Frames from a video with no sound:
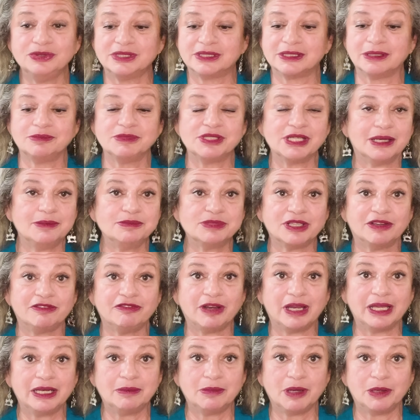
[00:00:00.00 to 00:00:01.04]
Sometimes I'll
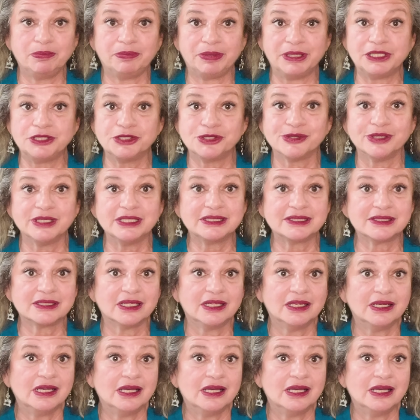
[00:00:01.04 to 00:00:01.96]
find them on Pinterest.